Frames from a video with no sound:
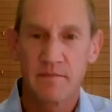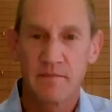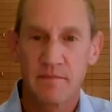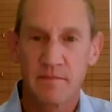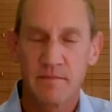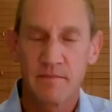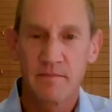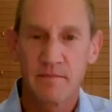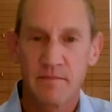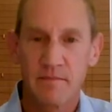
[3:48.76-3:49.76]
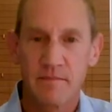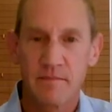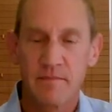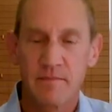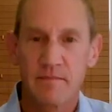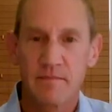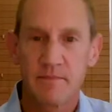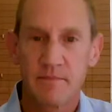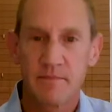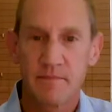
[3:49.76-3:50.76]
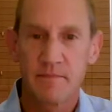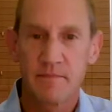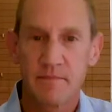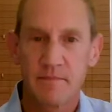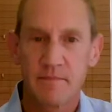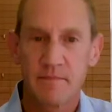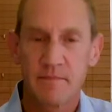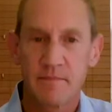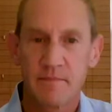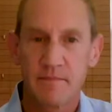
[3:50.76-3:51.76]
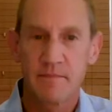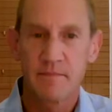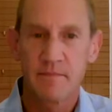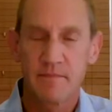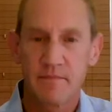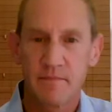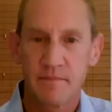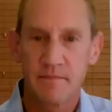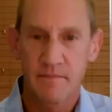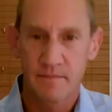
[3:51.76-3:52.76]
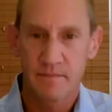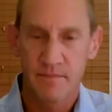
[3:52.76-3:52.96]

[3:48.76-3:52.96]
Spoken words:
No words are spoken by the person on screen.